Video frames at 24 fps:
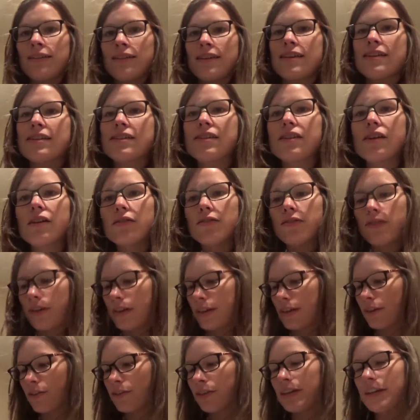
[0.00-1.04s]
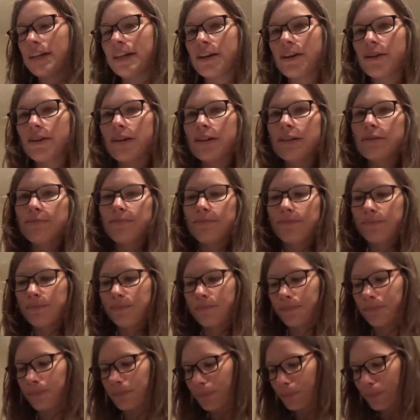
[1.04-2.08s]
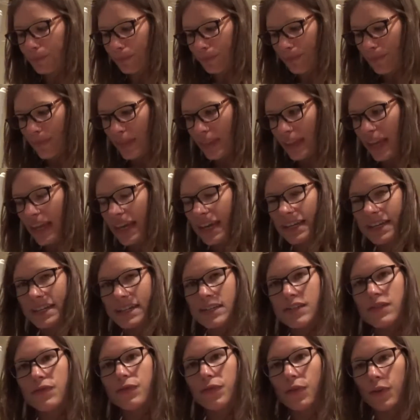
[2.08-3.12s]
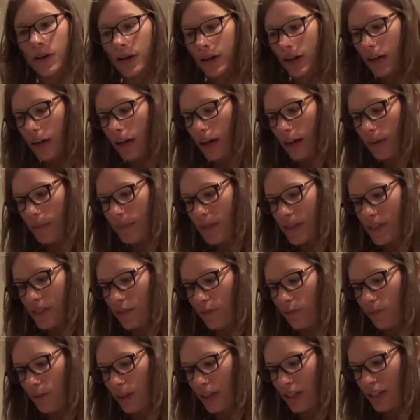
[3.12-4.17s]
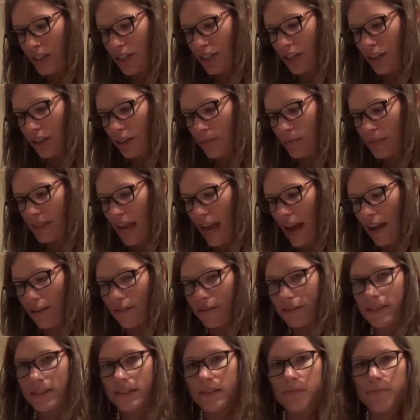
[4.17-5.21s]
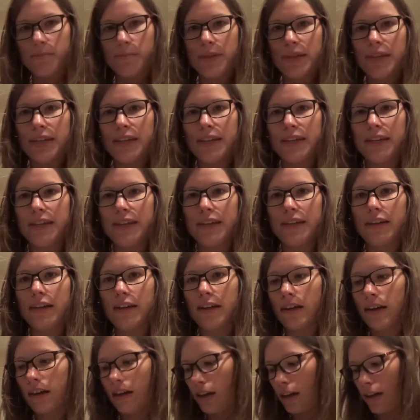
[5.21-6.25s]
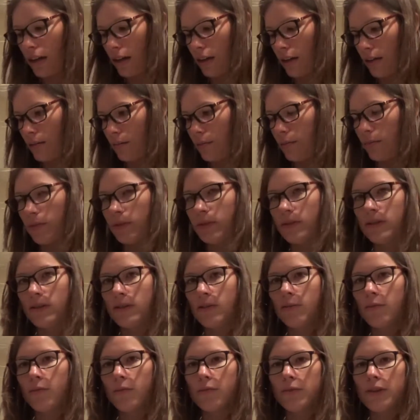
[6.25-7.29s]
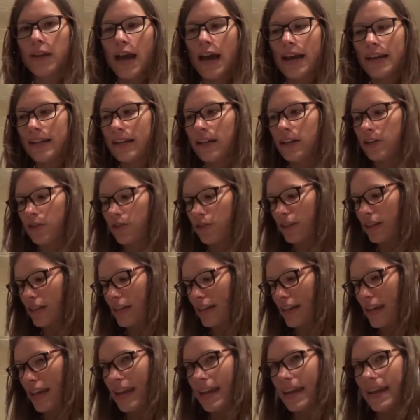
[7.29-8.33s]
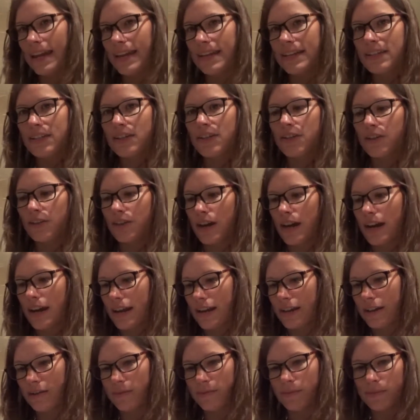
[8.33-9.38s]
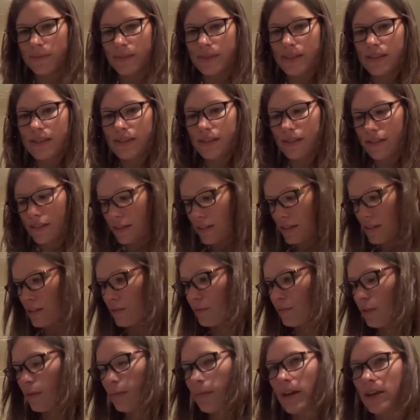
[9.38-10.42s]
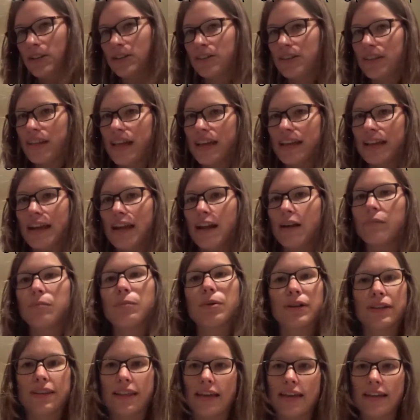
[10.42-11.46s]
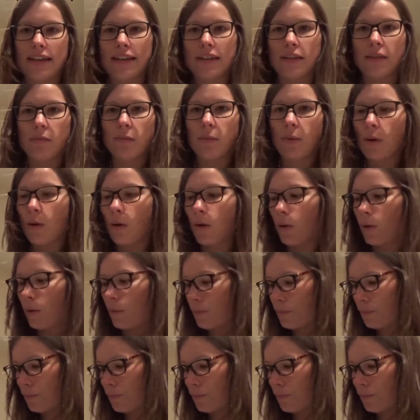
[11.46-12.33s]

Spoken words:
So for the Greek yogurt, it is 4 cups, which comes out to be 908 grams. So we'll measure that out and put that in the bowl.